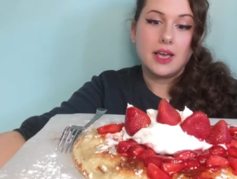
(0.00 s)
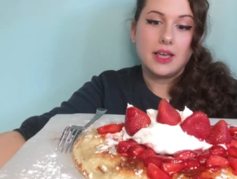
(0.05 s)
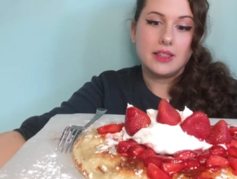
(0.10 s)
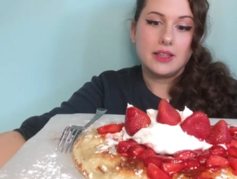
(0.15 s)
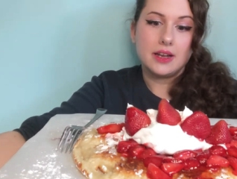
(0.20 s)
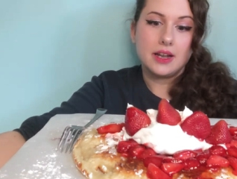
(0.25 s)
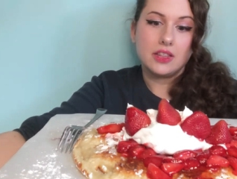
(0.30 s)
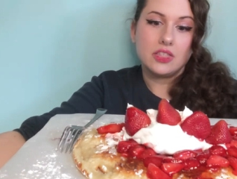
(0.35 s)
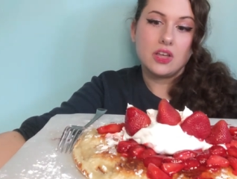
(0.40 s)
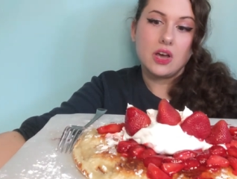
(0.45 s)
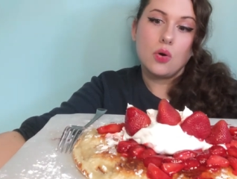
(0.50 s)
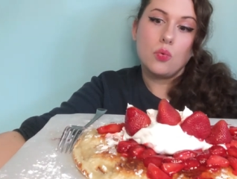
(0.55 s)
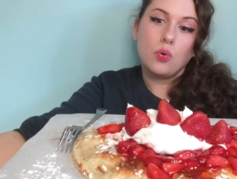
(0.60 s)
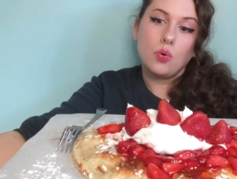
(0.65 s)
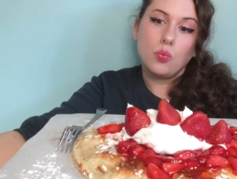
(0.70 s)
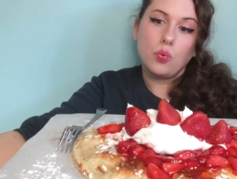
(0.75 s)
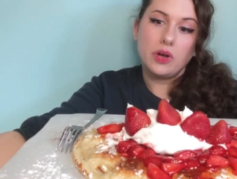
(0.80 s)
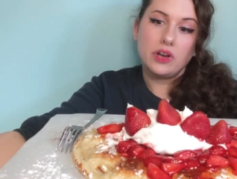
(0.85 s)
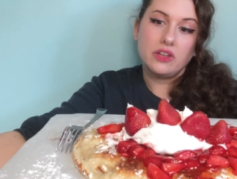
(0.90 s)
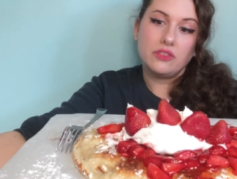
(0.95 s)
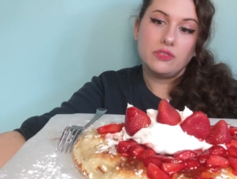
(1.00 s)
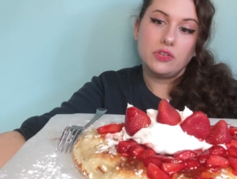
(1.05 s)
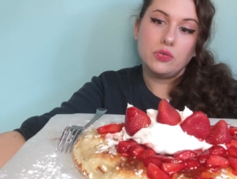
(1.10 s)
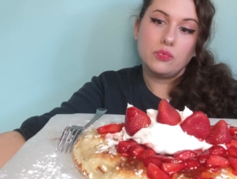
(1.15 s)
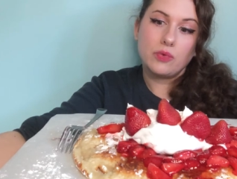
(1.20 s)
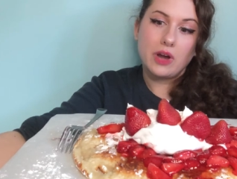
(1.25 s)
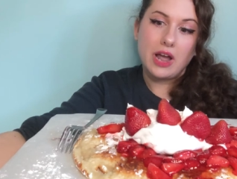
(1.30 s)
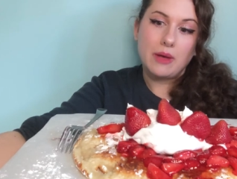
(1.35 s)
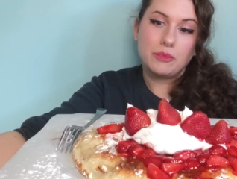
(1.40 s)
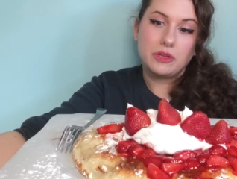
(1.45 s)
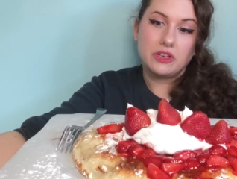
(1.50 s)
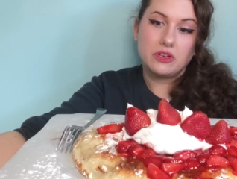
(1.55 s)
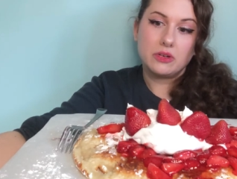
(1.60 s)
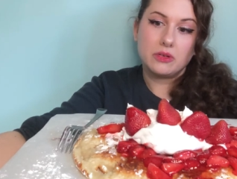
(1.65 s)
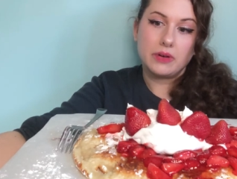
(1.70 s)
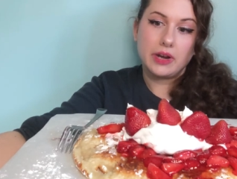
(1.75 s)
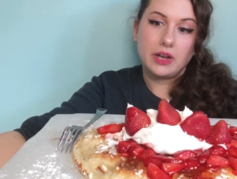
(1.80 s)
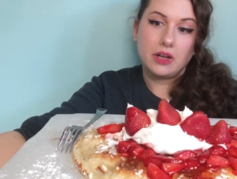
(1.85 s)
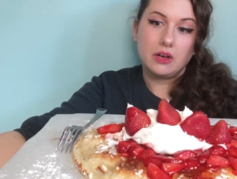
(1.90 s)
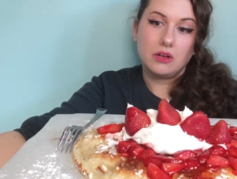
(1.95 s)
And then I thought, well, what if you wrapped it
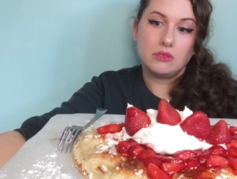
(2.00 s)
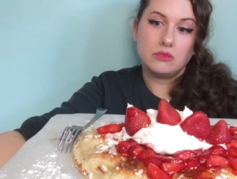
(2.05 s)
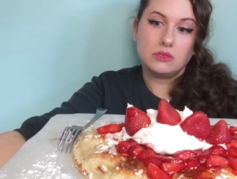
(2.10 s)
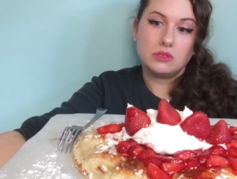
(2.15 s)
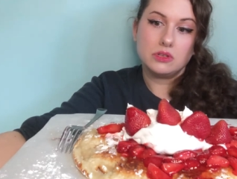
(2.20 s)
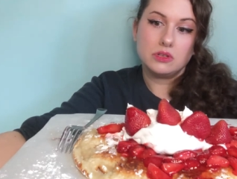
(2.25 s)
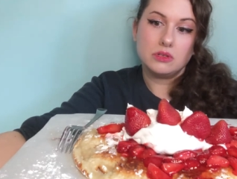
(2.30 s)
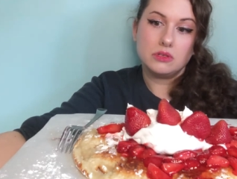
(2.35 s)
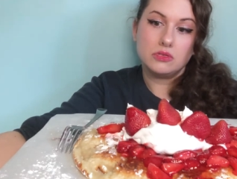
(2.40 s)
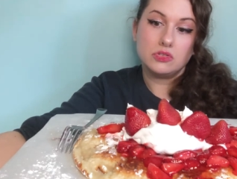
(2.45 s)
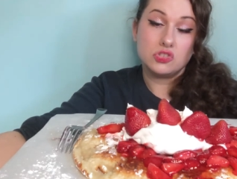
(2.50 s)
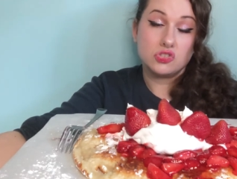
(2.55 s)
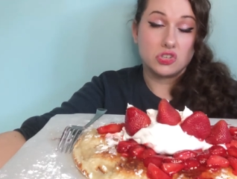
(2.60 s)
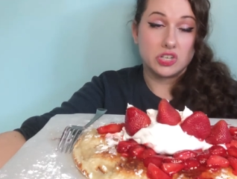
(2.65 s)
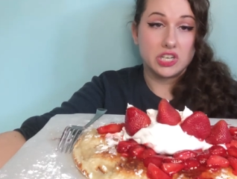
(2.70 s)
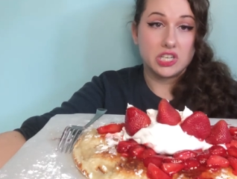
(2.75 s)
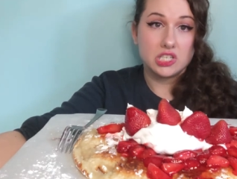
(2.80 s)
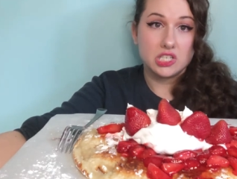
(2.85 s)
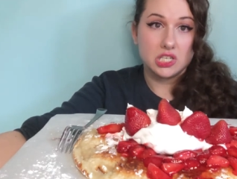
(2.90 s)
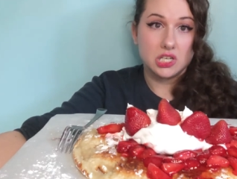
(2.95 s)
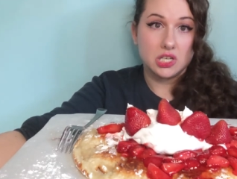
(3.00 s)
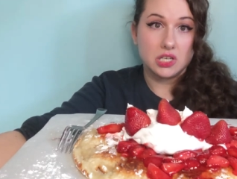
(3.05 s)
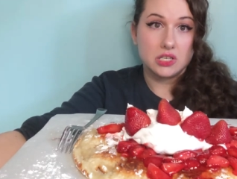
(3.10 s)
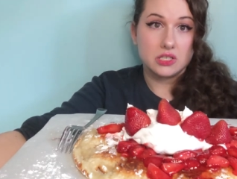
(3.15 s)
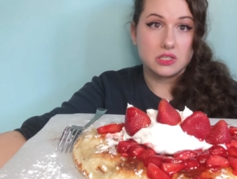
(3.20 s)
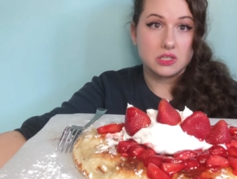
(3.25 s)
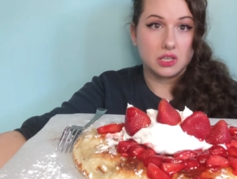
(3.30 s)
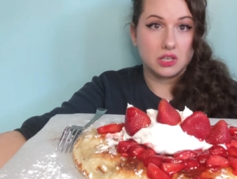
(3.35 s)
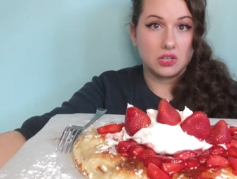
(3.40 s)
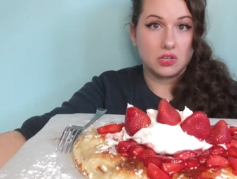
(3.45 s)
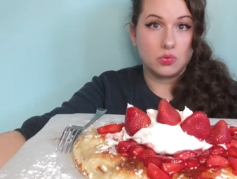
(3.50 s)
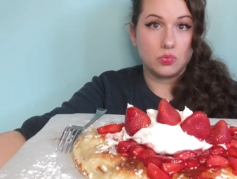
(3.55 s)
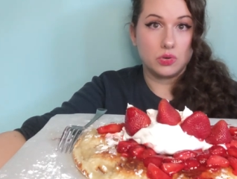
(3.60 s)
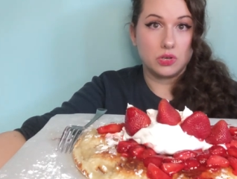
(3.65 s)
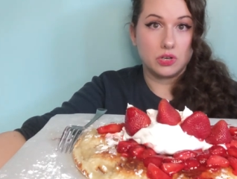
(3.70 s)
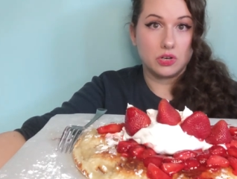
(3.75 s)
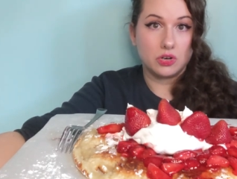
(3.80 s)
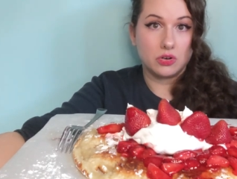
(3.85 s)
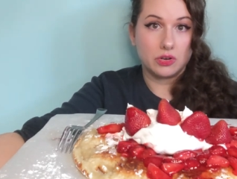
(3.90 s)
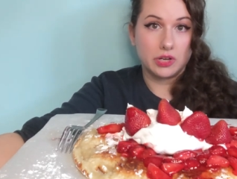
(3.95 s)
around string cheese like you
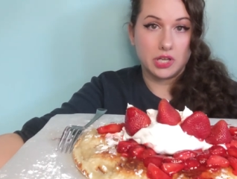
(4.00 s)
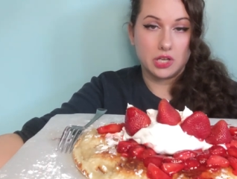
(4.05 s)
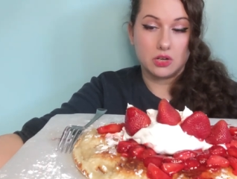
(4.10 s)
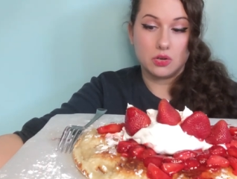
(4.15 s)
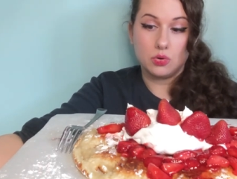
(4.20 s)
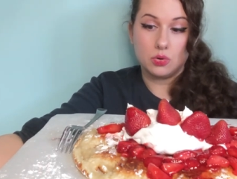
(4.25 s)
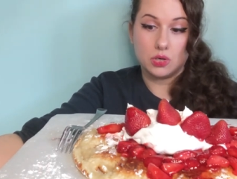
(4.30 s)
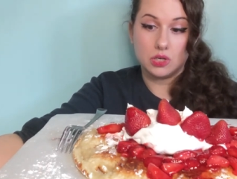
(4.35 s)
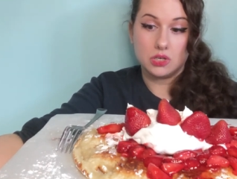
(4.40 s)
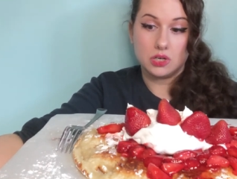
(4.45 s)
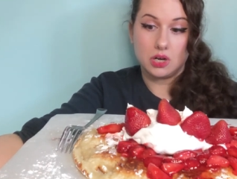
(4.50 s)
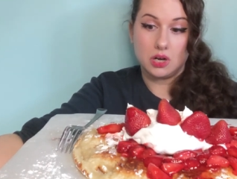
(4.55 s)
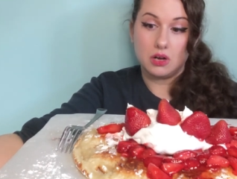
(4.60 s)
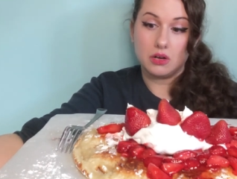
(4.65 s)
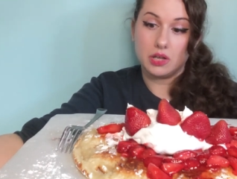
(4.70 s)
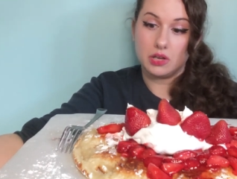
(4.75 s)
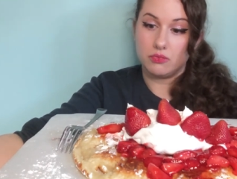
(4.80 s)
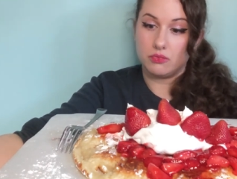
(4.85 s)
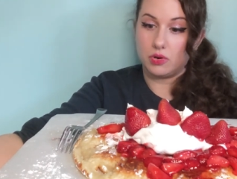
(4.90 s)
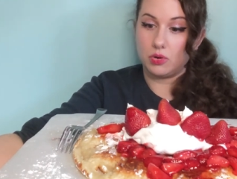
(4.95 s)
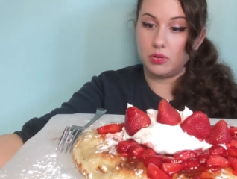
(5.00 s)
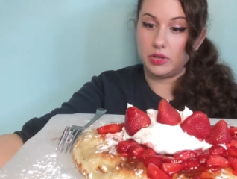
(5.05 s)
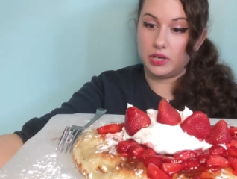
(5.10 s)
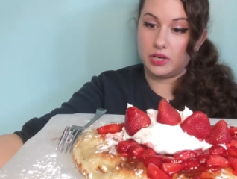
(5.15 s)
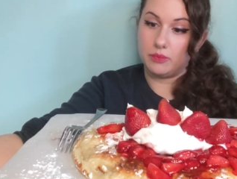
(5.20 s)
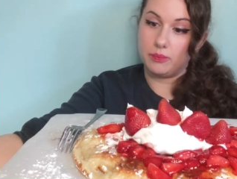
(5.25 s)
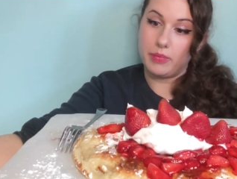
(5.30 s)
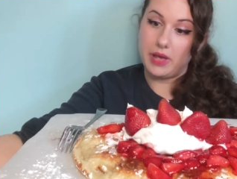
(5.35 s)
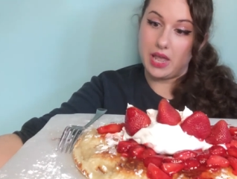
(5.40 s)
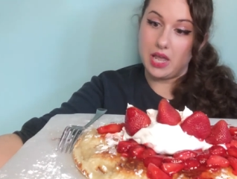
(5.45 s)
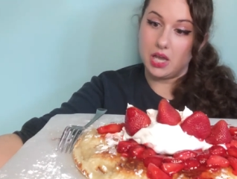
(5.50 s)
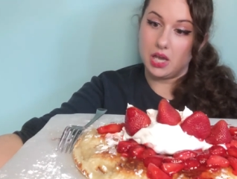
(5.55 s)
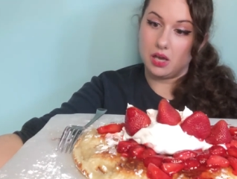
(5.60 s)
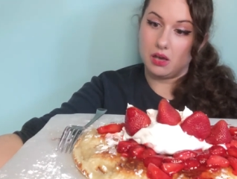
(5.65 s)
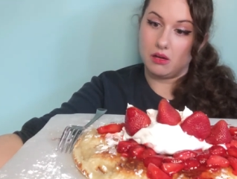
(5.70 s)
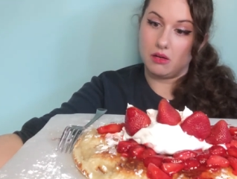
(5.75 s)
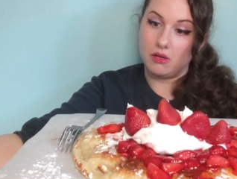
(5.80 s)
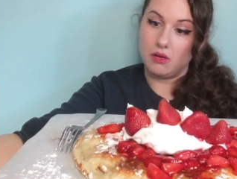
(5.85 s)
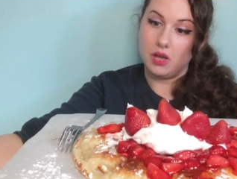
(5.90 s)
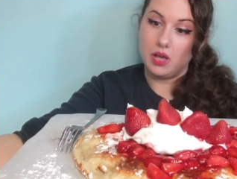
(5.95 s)
would a Korean corn dog and roll it in
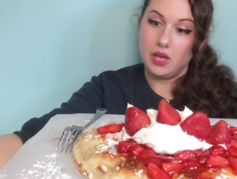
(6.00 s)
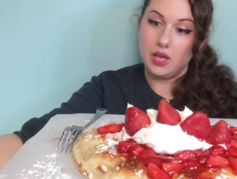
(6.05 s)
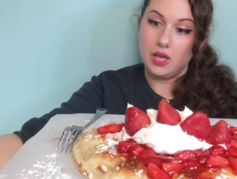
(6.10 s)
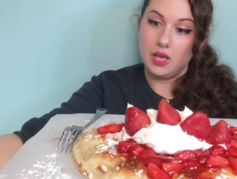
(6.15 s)
panko.